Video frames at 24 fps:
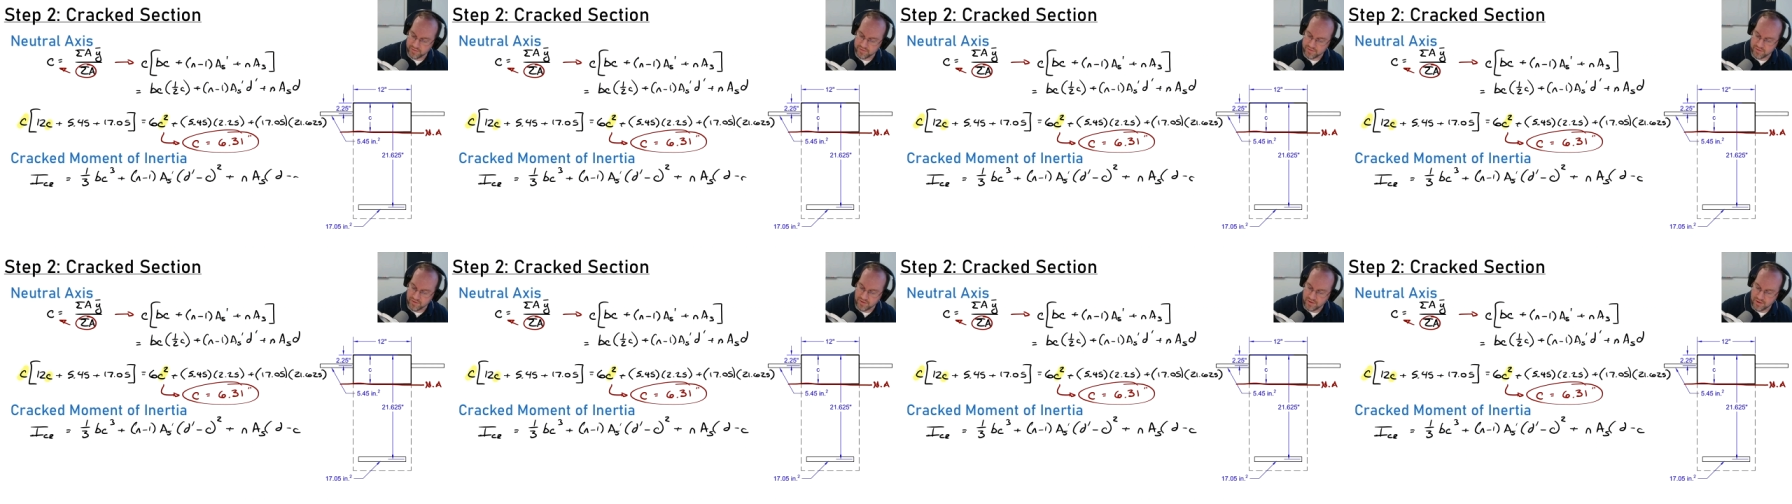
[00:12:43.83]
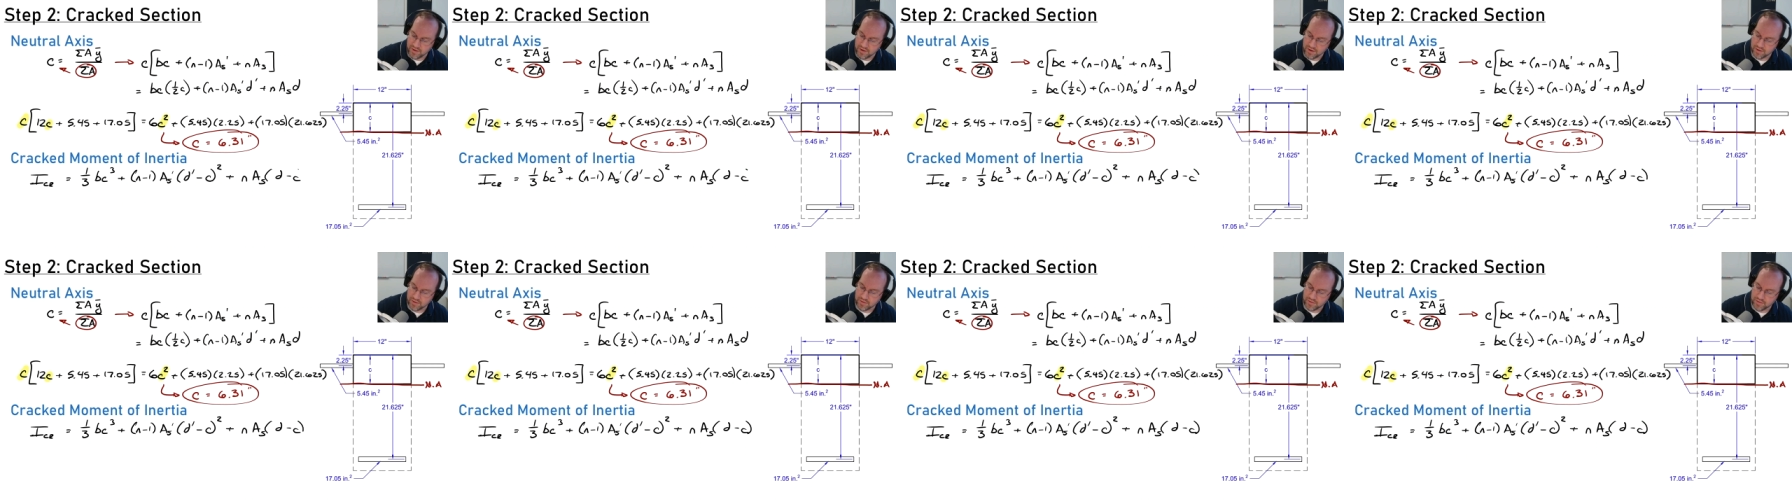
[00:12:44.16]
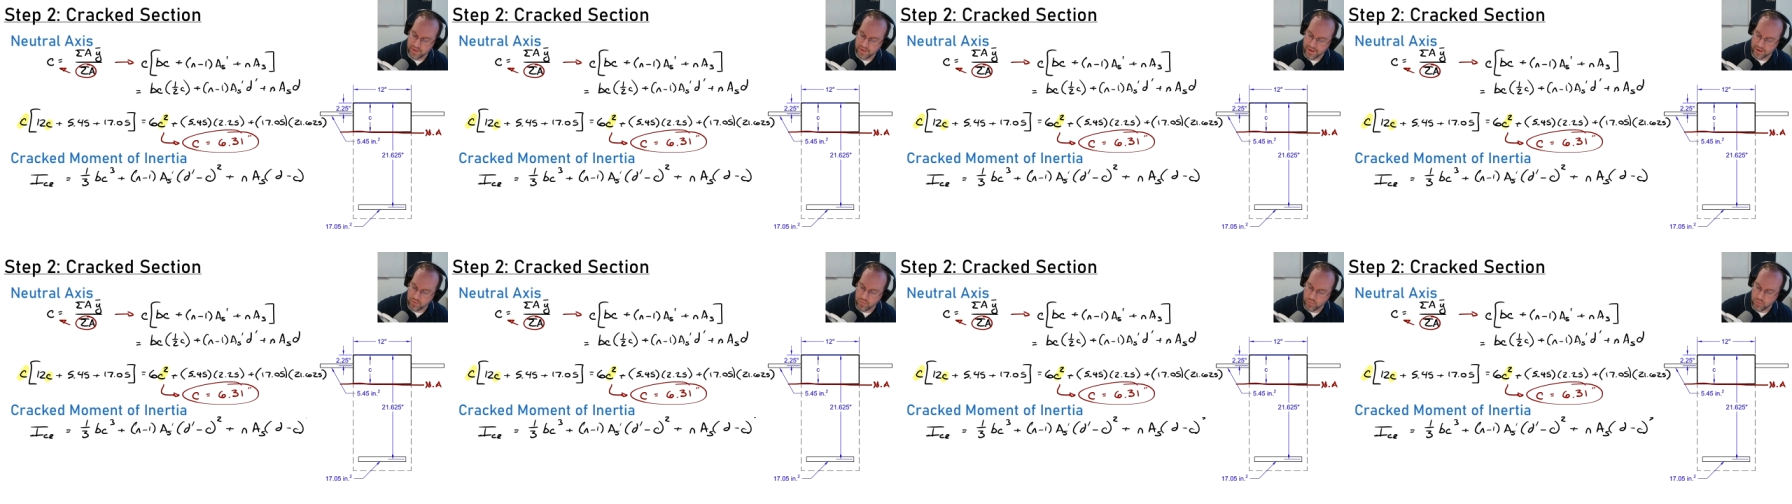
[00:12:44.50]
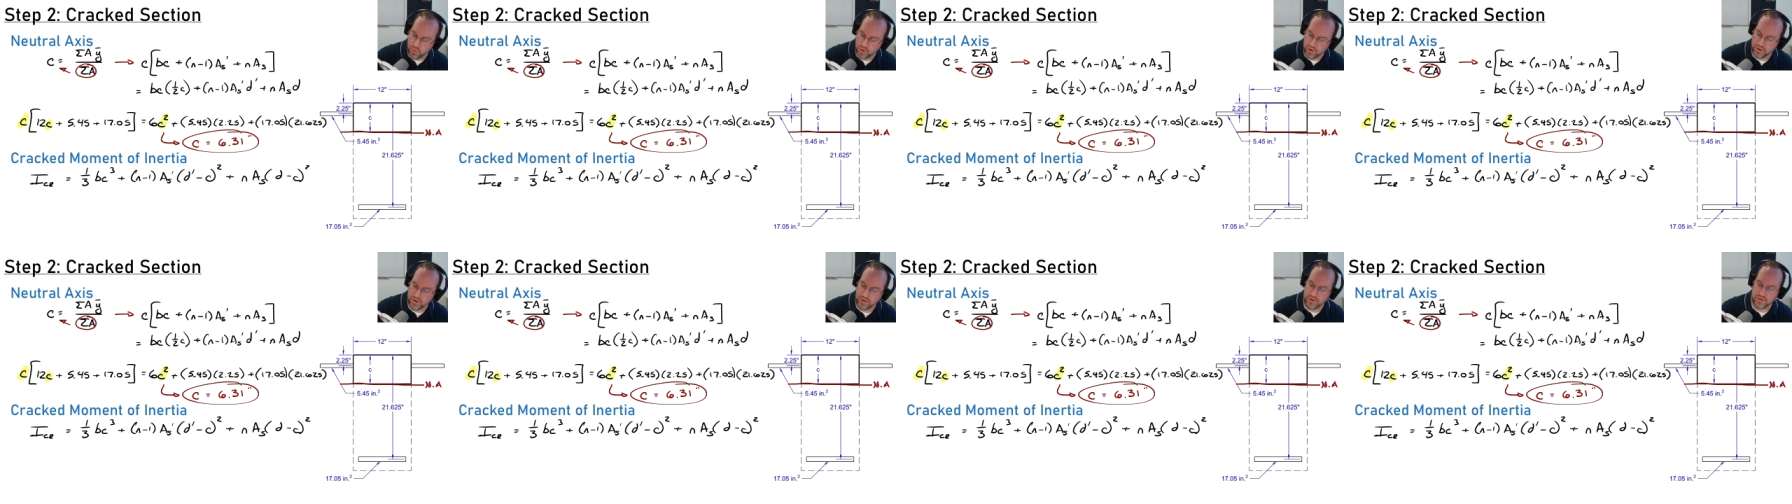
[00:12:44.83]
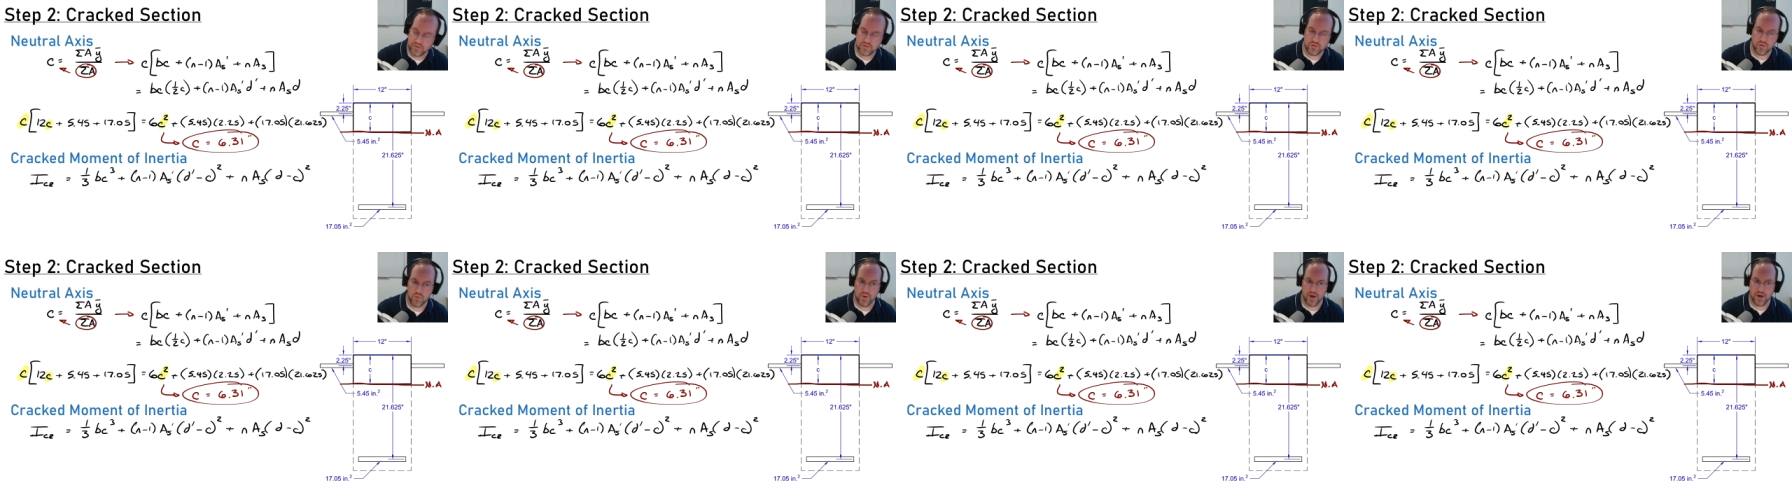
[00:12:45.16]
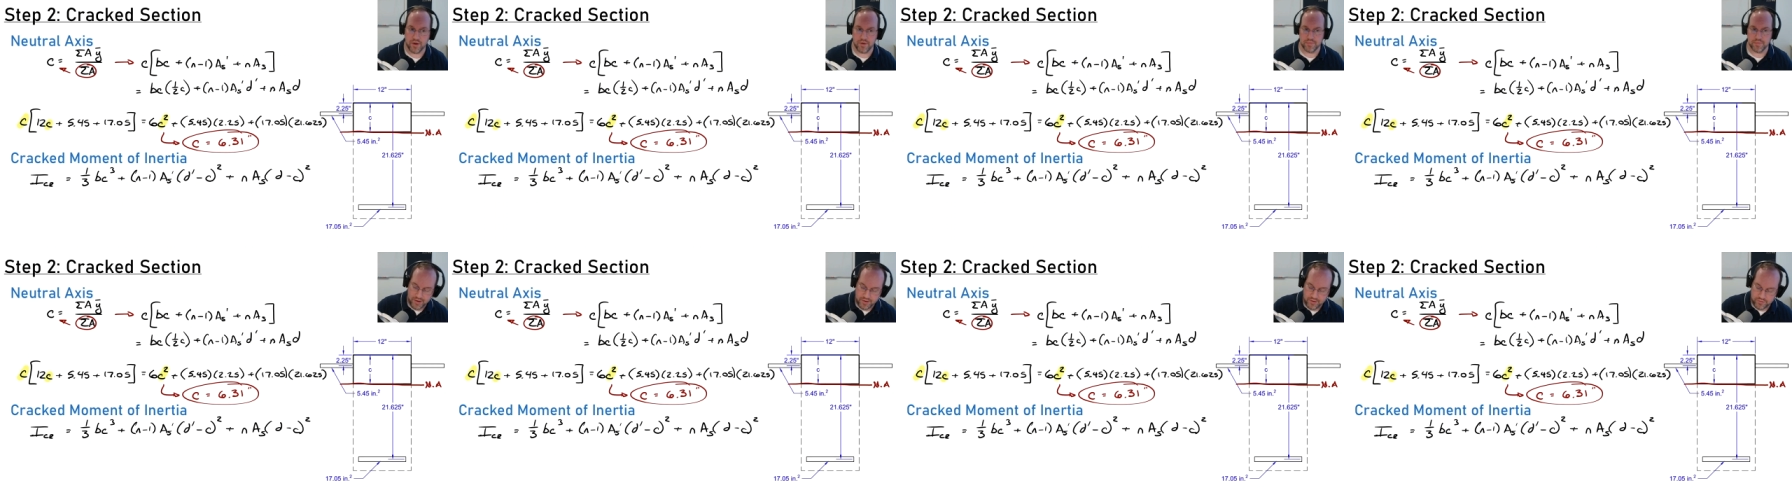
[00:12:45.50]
C, that quantity squared.